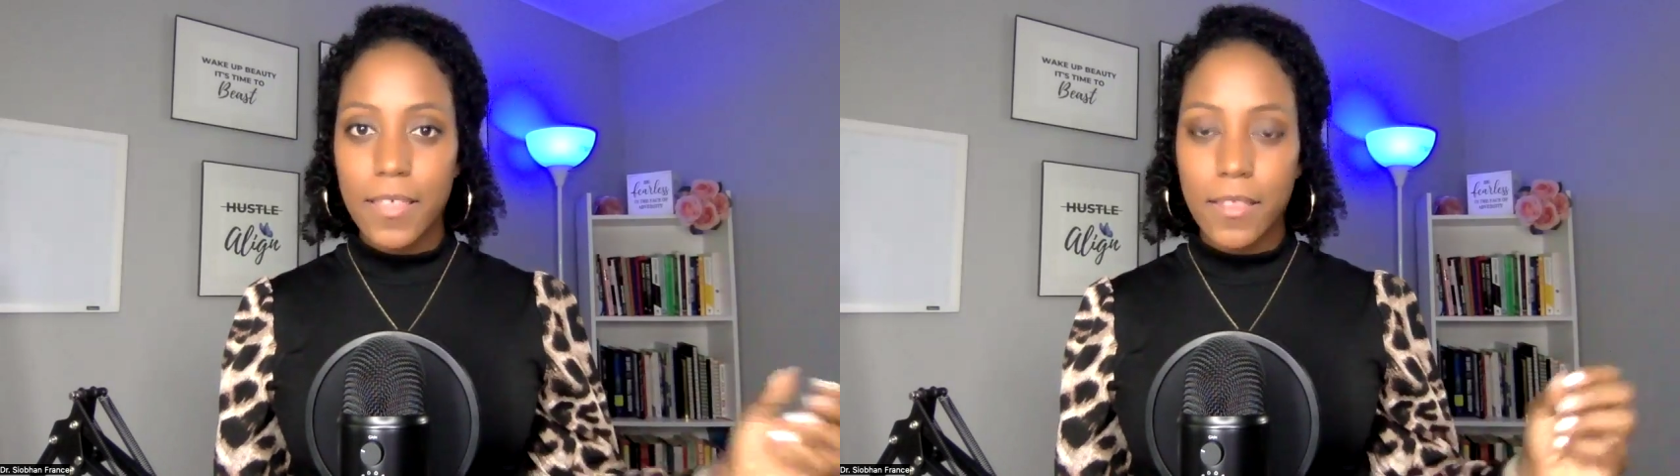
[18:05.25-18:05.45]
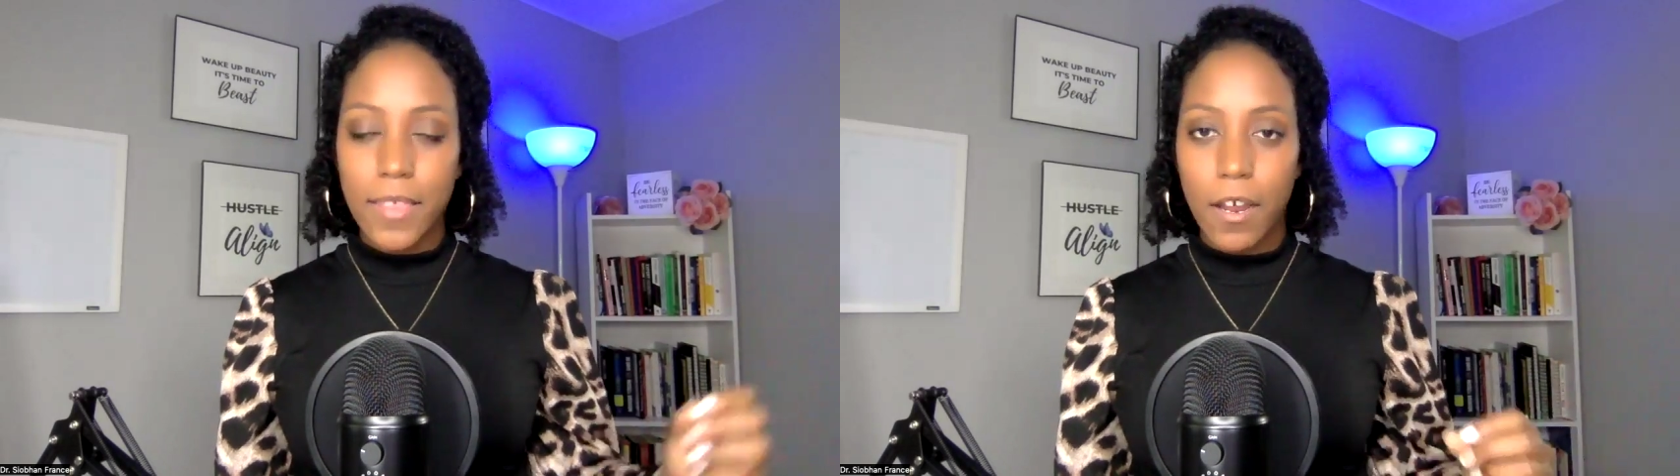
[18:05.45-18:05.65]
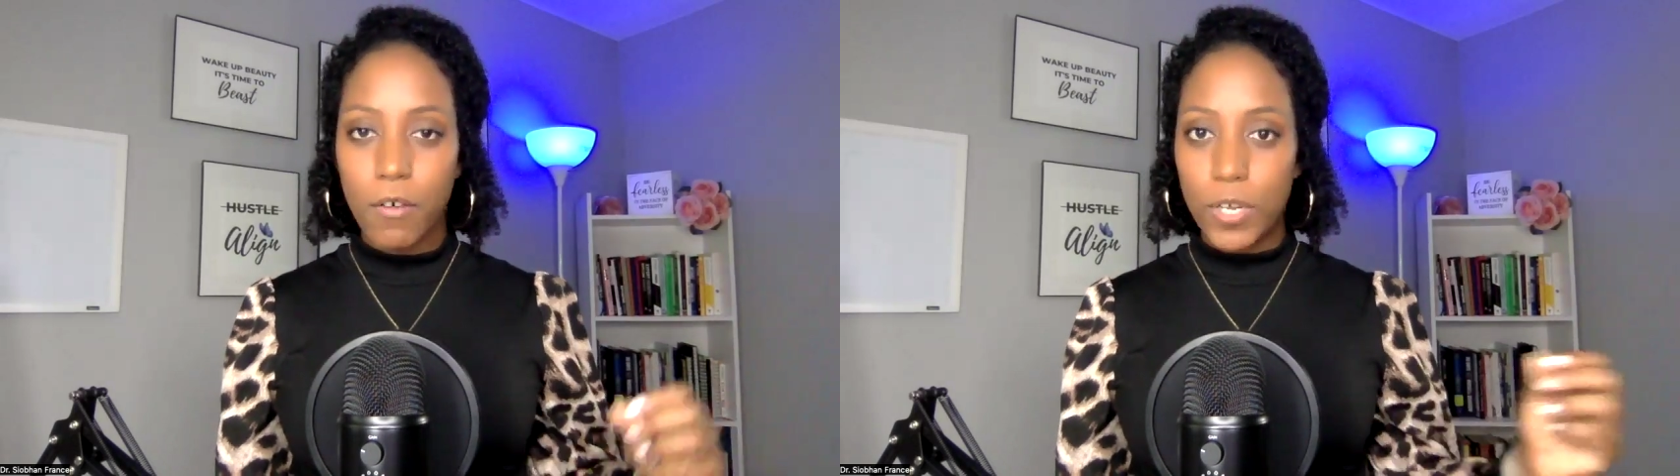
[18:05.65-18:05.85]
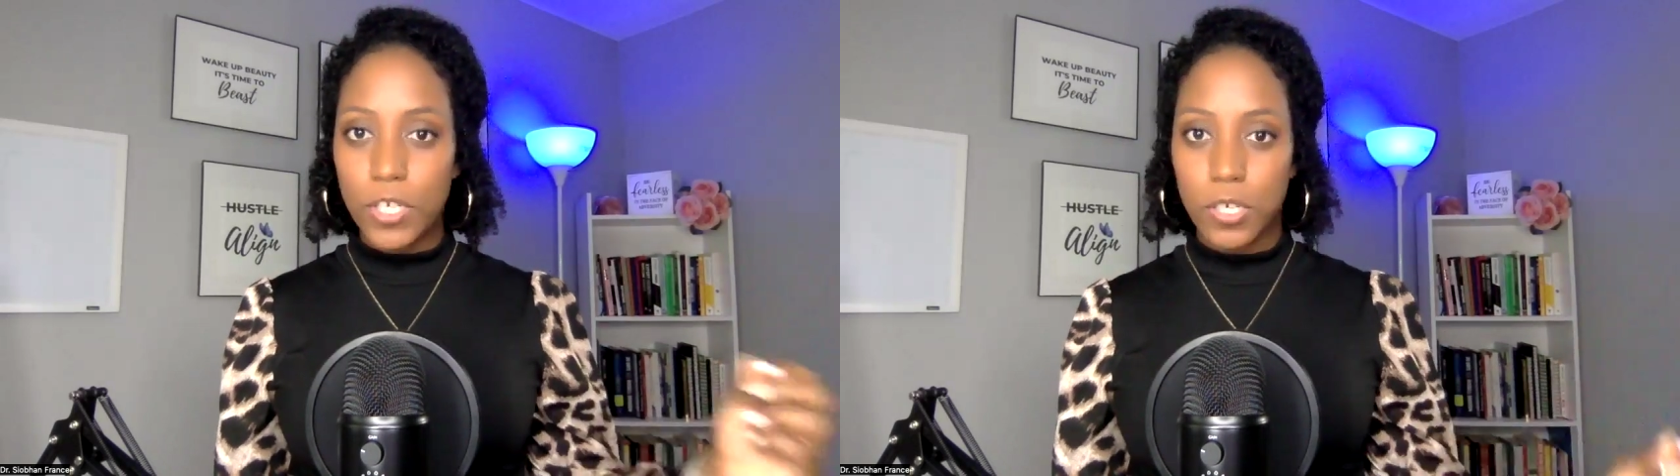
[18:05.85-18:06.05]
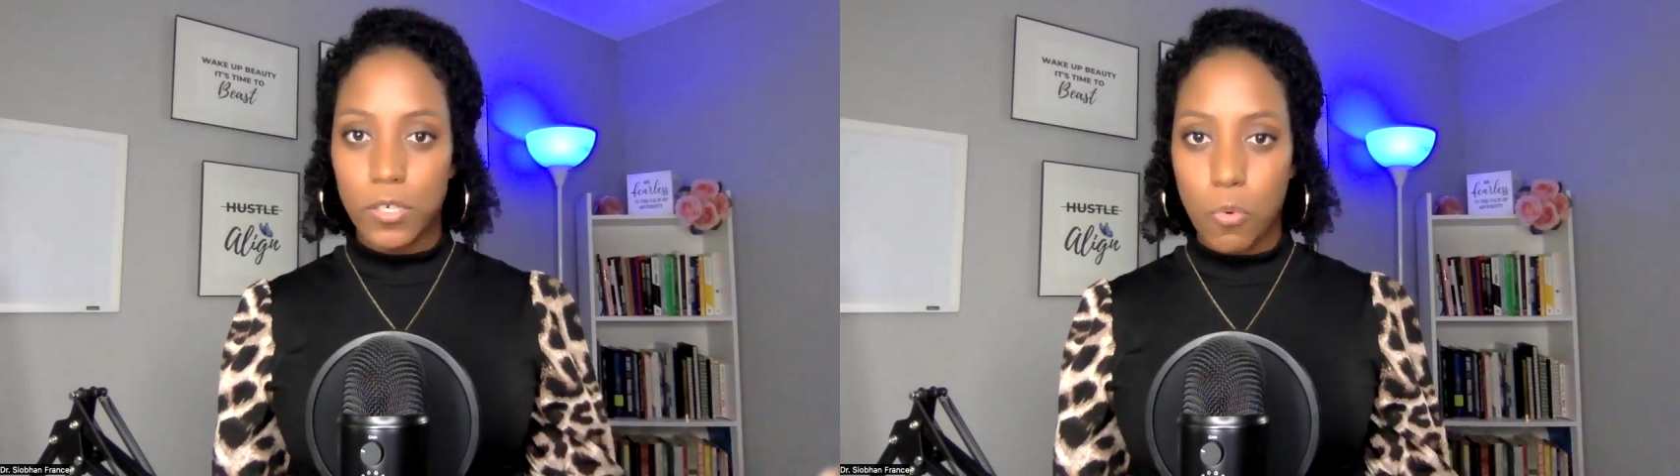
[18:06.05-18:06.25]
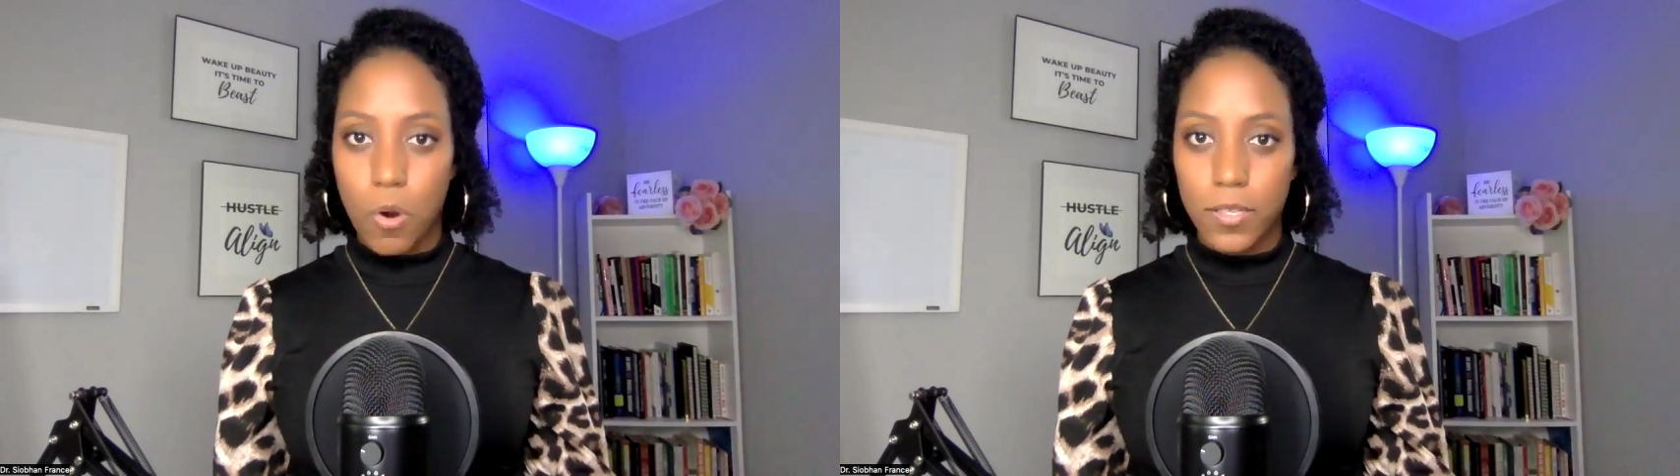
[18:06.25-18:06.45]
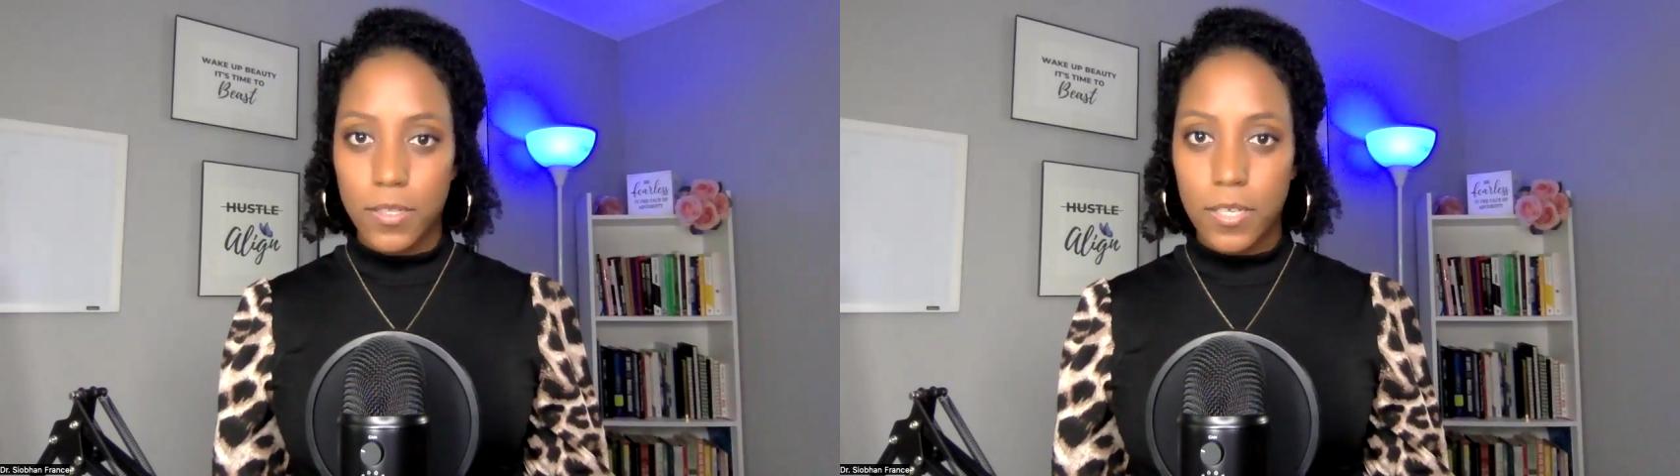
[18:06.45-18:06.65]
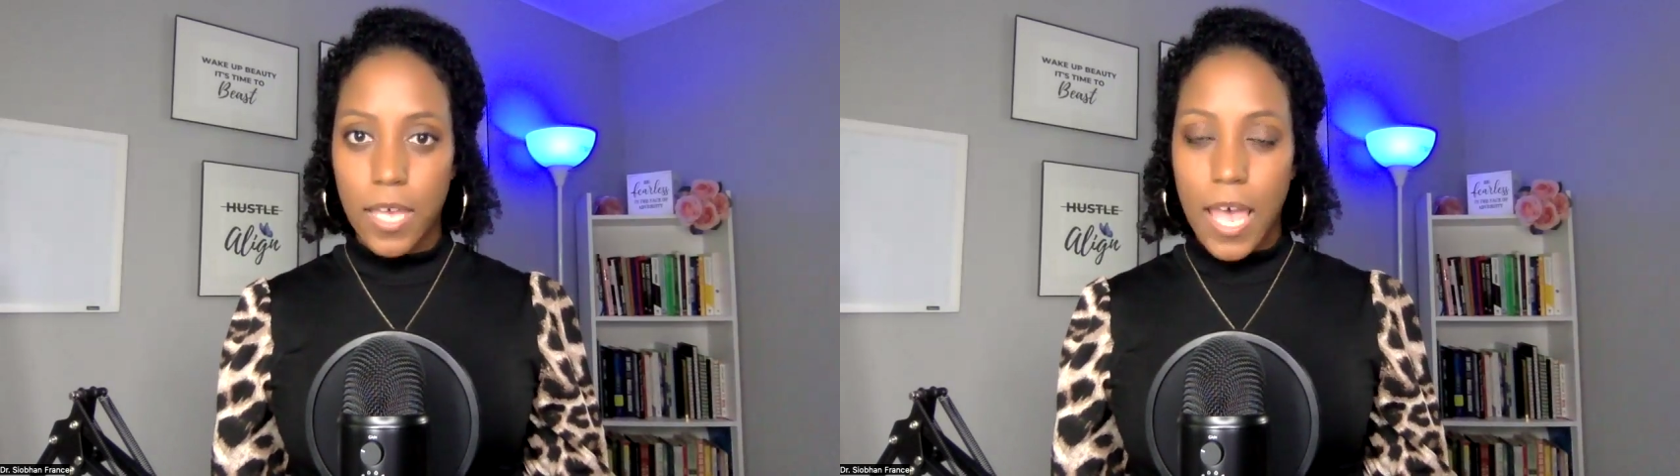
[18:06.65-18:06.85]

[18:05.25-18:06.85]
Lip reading: that they are reaching towards.